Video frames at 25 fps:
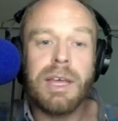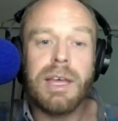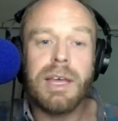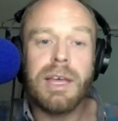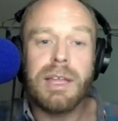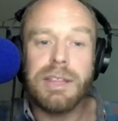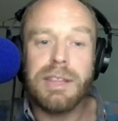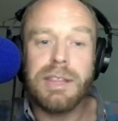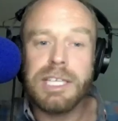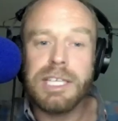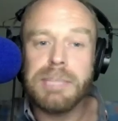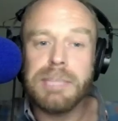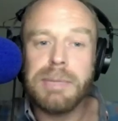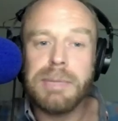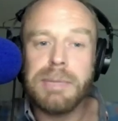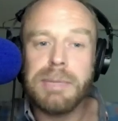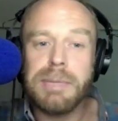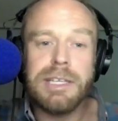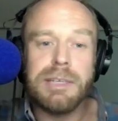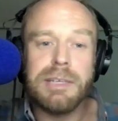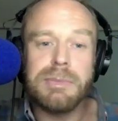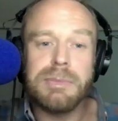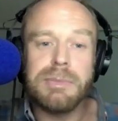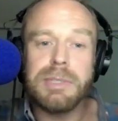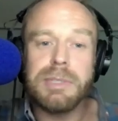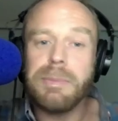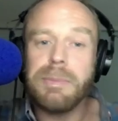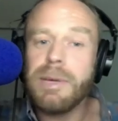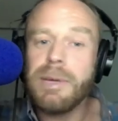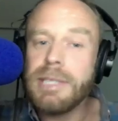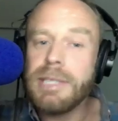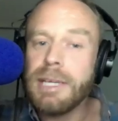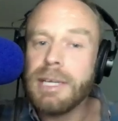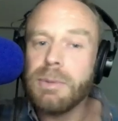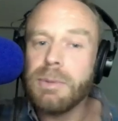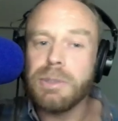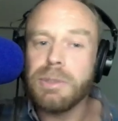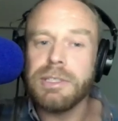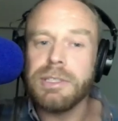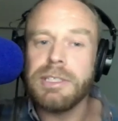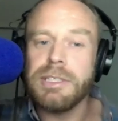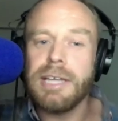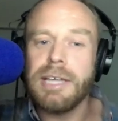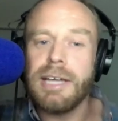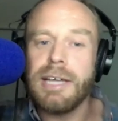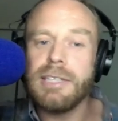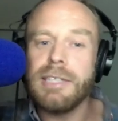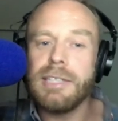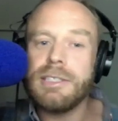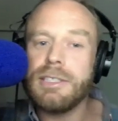these mediums, my dad wasn't
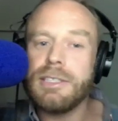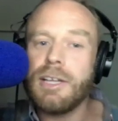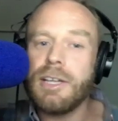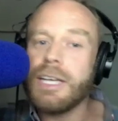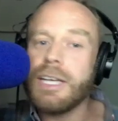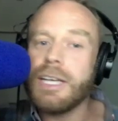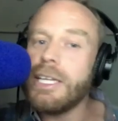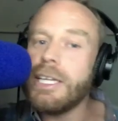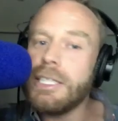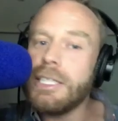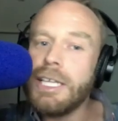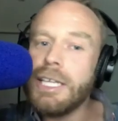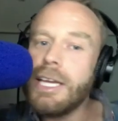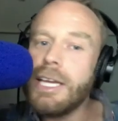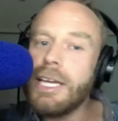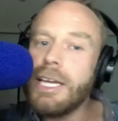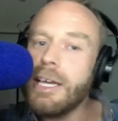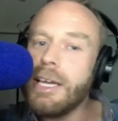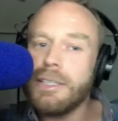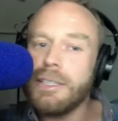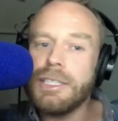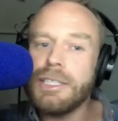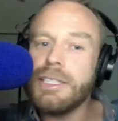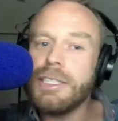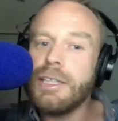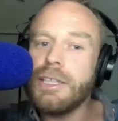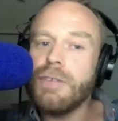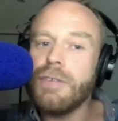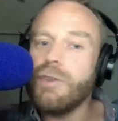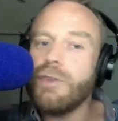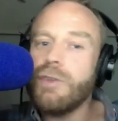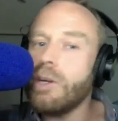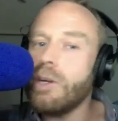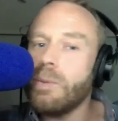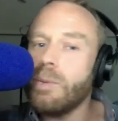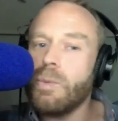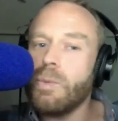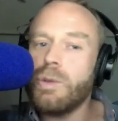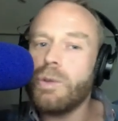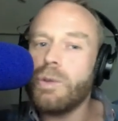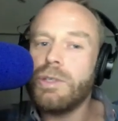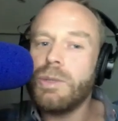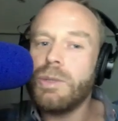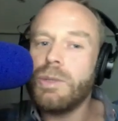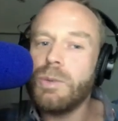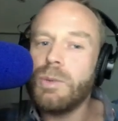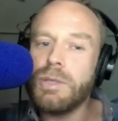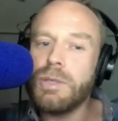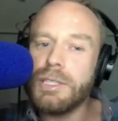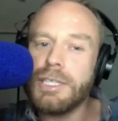dead. Like, he's here, he's in the room. What do
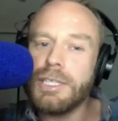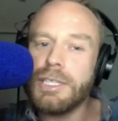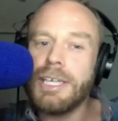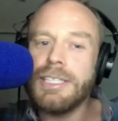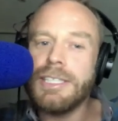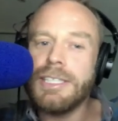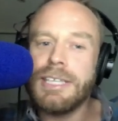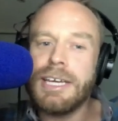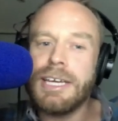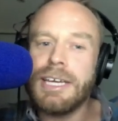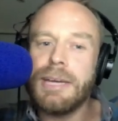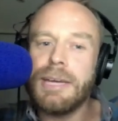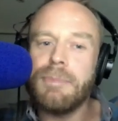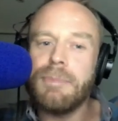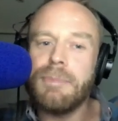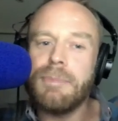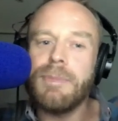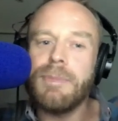you want to say to him?